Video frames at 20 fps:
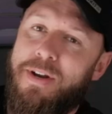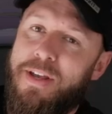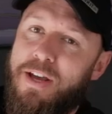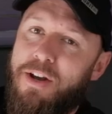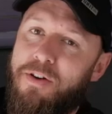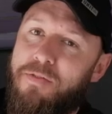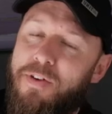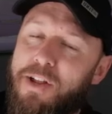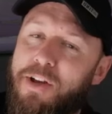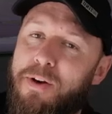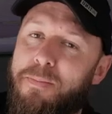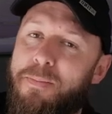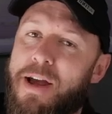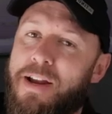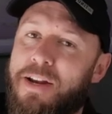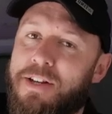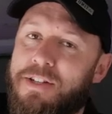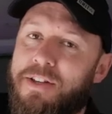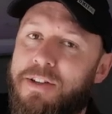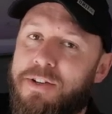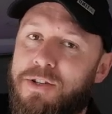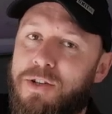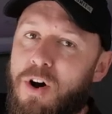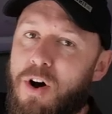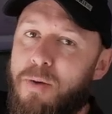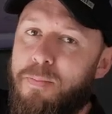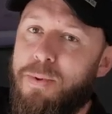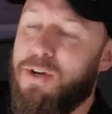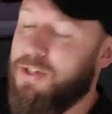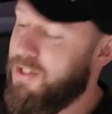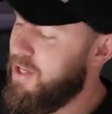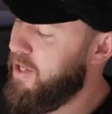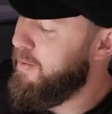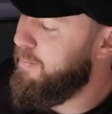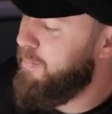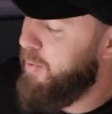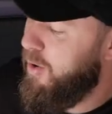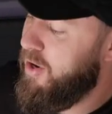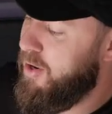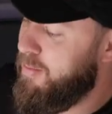here I've only got magnets at the top because at
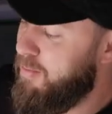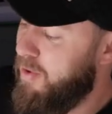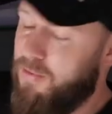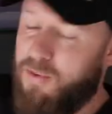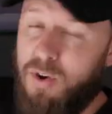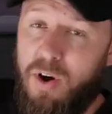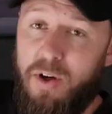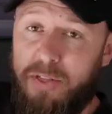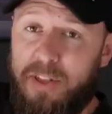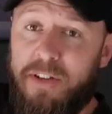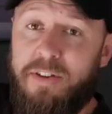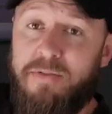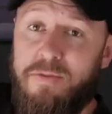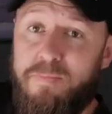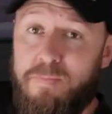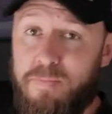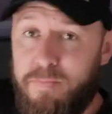the bottom I've got the